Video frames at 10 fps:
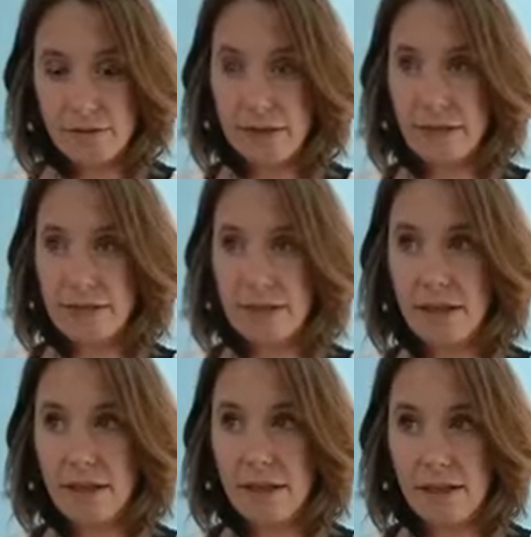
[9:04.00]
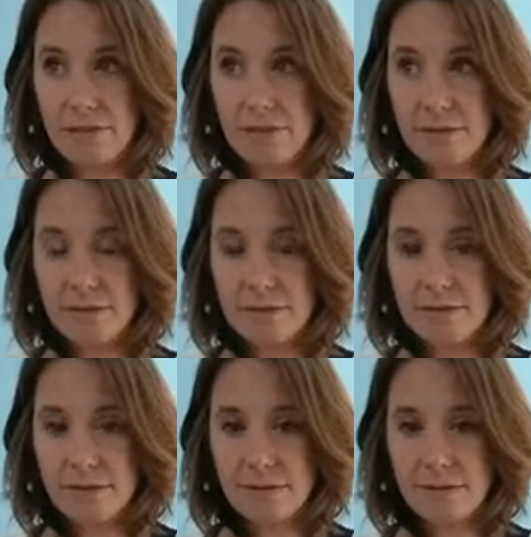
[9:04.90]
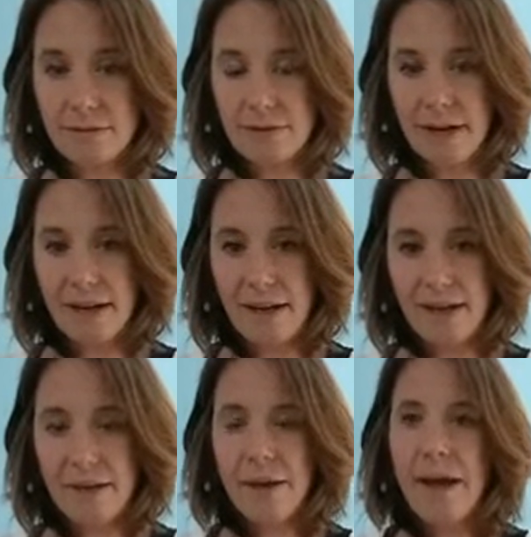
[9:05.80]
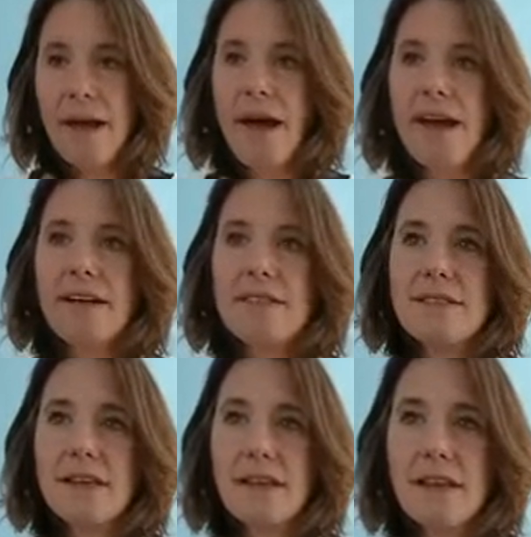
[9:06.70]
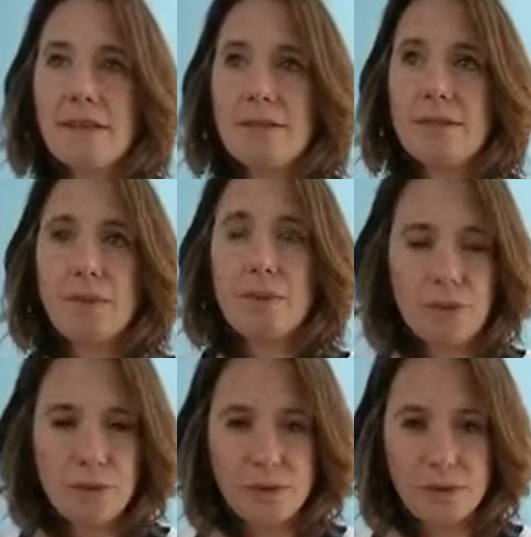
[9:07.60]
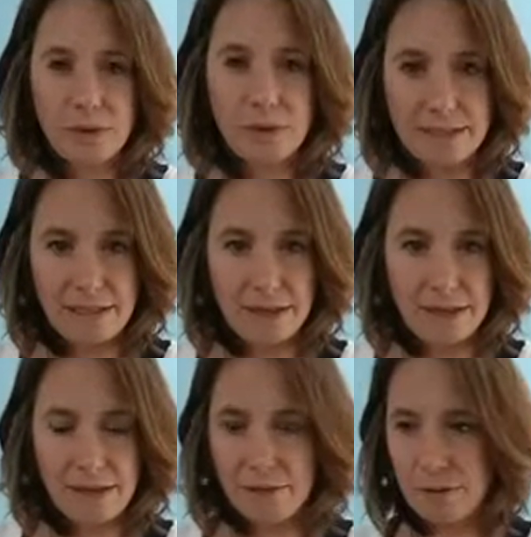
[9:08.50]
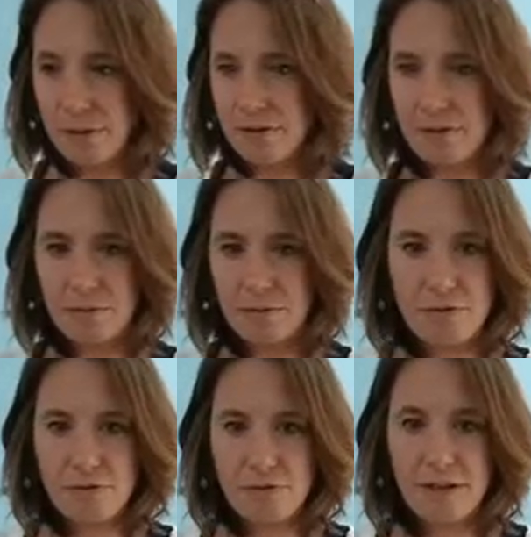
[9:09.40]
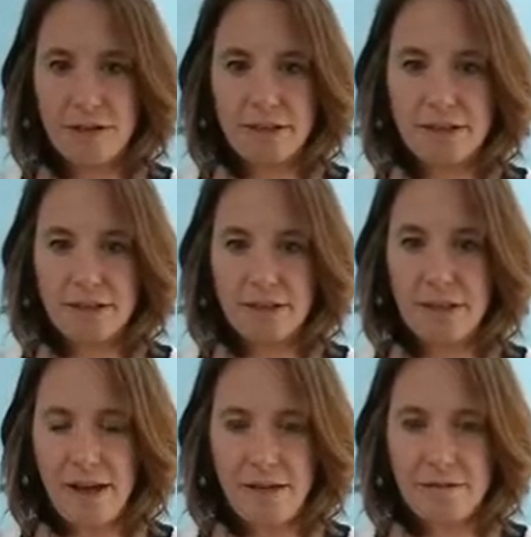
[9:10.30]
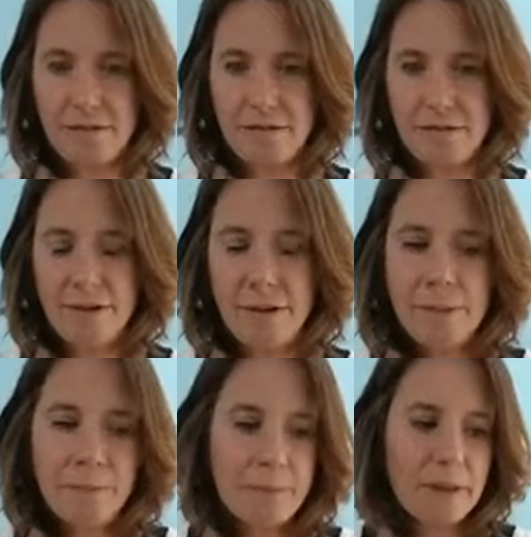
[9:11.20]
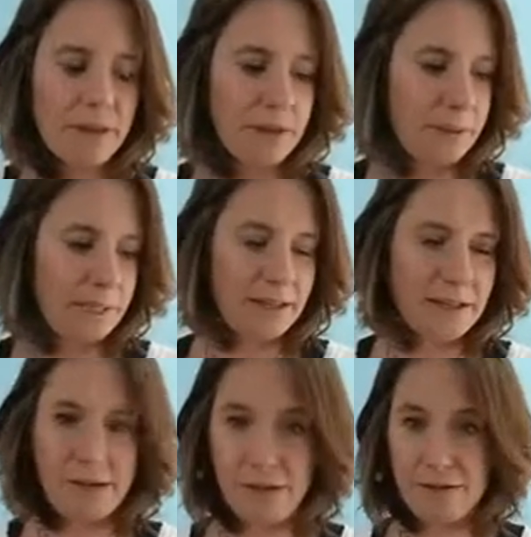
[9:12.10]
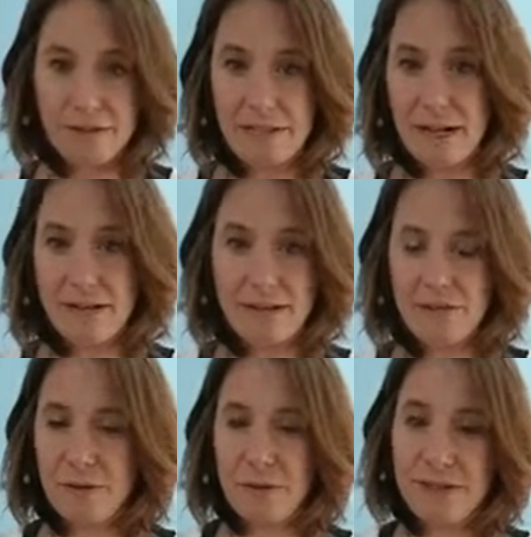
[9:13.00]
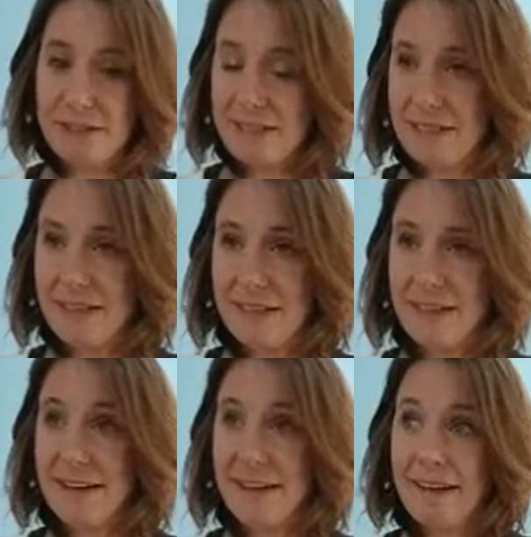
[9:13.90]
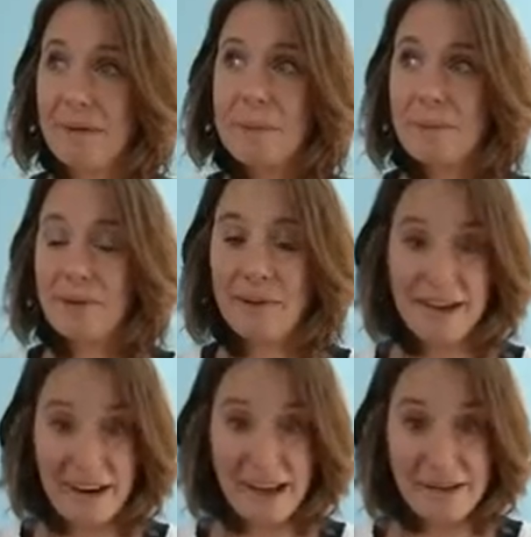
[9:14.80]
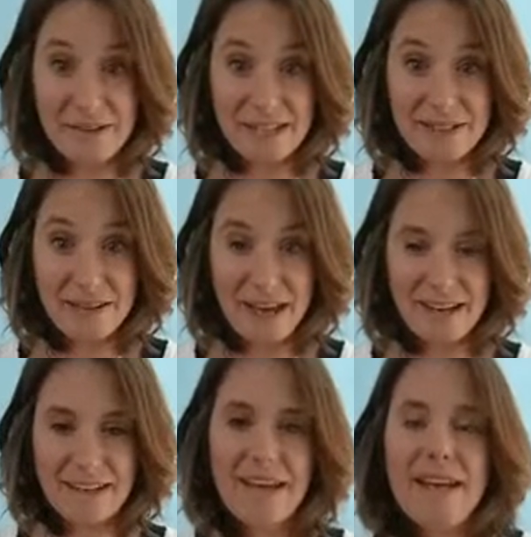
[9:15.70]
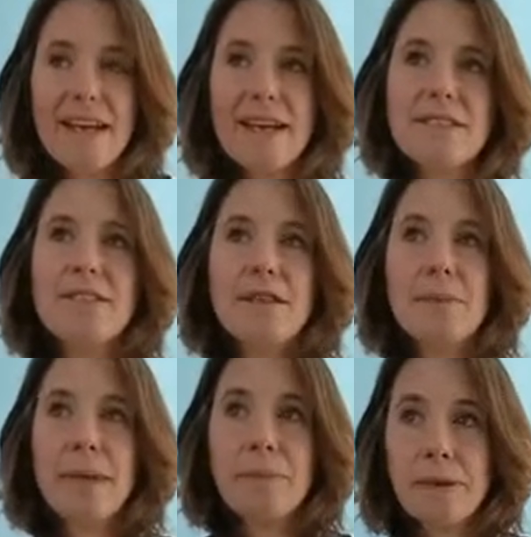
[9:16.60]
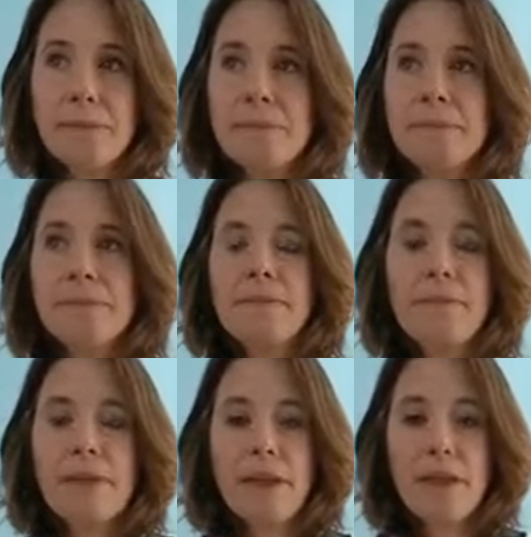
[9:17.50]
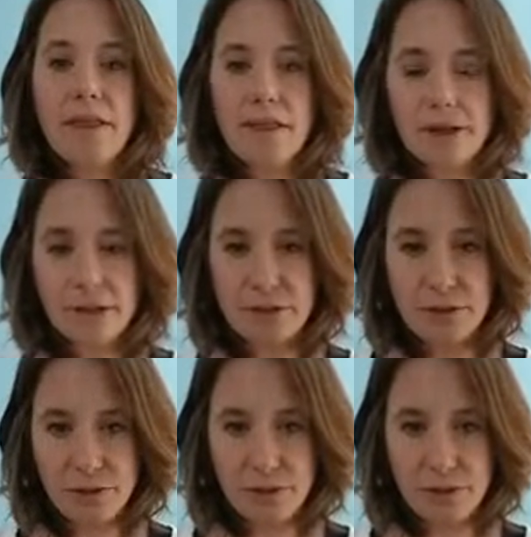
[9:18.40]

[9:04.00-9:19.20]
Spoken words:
right into love, right? And it's that's a beautiful idea of going from fear into love. And the only thing I offer to any of you that are sitting there great, how do I do that? Is to remember there